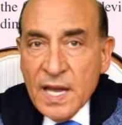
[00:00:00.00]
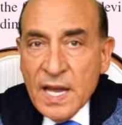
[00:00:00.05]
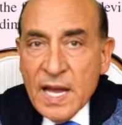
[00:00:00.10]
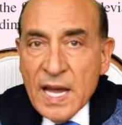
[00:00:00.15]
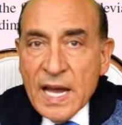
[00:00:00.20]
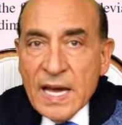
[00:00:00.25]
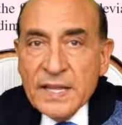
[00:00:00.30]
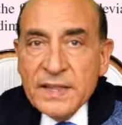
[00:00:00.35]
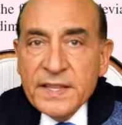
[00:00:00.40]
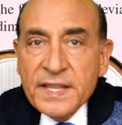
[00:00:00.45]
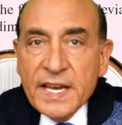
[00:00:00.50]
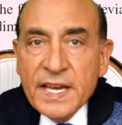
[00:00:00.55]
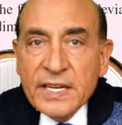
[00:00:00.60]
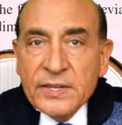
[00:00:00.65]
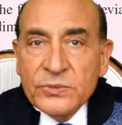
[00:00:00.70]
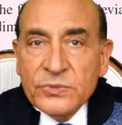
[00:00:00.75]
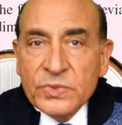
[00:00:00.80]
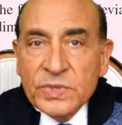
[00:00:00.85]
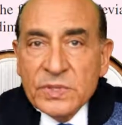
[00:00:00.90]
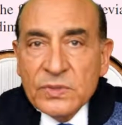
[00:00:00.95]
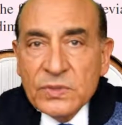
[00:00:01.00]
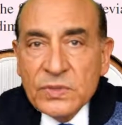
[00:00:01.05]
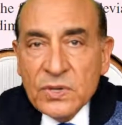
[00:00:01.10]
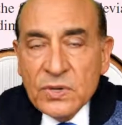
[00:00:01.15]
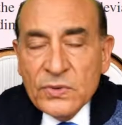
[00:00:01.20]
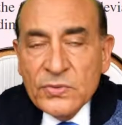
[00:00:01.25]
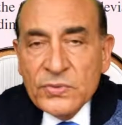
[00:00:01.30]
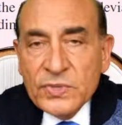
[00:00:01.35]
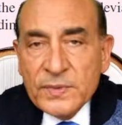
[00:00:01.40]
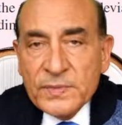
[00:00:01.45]
And then we'll go
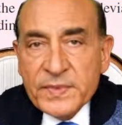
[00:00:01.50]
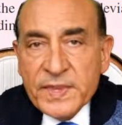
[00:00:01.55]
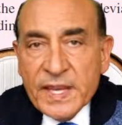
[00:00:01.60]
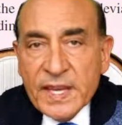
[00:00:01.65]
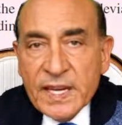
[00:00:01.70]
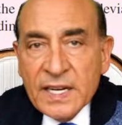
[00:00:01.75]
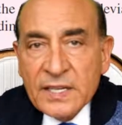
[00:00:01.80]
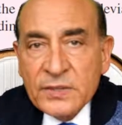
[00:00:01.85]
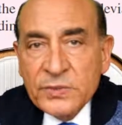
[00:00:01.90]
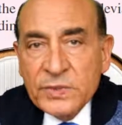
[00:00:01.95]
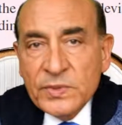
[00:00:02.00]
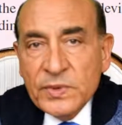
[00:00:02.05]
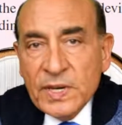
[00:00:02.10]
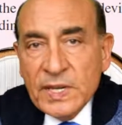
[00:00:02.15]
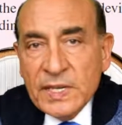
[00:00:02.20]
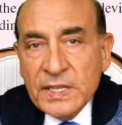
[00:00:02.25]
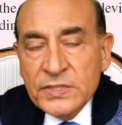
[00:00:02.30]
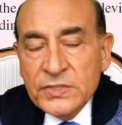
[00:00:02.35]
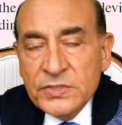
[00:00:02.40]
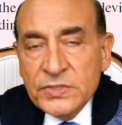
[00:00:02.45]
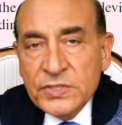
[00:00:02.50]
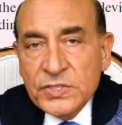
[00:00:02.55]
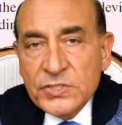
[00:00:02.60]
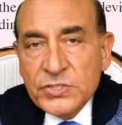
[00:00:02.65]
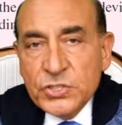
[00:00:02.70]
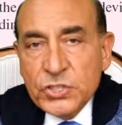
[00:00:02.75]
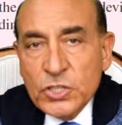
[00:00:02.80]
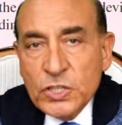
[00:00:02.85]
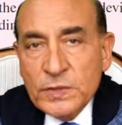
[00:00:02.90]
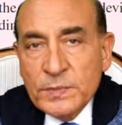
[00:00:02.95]
from there. We wanted to
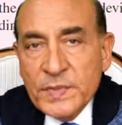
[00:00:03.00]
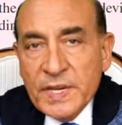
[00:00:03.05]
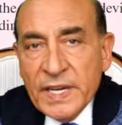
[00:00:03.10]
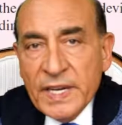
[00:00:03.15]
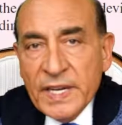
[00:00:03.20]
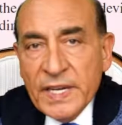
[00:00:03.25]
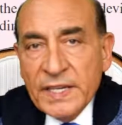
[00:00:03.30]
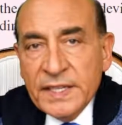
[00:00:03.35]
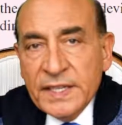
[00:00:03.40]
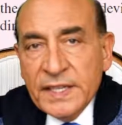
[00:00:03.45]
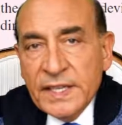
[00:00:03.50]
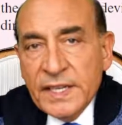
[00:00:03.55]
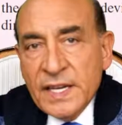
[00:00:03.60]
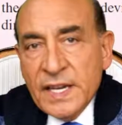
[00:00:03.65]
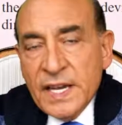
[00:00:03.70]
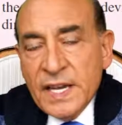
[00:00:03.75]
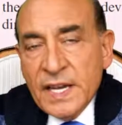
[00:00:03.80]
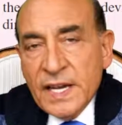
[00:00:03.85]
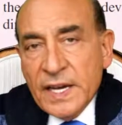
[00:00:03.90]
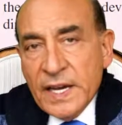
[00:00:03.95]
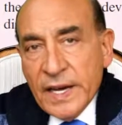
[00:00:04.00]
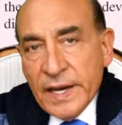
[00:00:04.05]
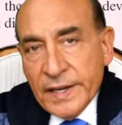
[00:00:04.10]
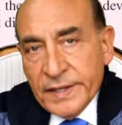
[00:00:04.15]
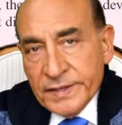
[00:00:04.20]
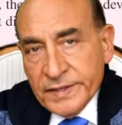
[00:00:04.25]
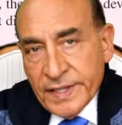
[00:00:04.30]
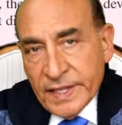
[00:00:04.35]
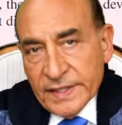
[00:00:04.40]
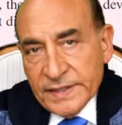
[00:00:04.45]
determine
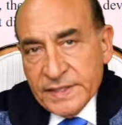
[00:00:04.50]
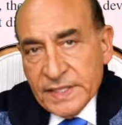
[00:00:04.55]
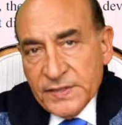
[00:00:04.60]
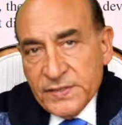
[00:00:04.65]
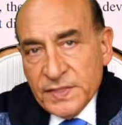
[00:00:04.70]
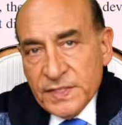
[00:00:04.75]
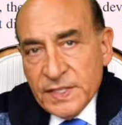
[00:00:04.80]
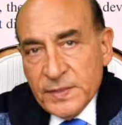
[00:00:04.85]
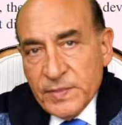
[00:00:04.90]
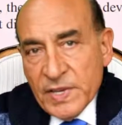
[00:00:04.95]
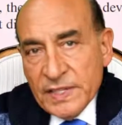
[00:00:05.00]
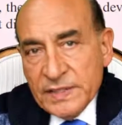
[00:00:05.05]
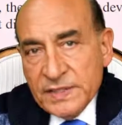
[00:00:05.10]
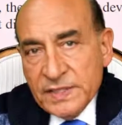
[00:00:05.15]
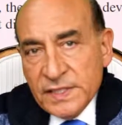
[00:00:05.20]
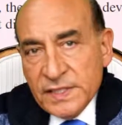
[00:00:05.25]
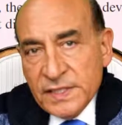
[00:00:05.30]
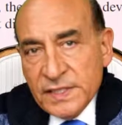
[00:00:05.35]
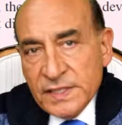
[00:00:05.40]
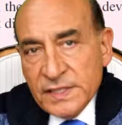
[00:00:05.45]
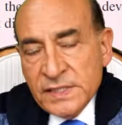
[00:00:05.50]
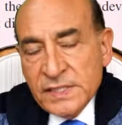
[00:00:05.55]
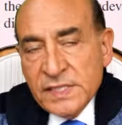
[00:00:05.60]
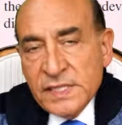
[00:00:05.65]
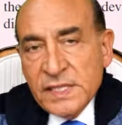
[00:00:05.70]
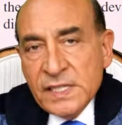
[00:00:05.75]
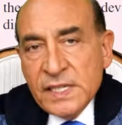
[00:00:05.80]
delta fundamental,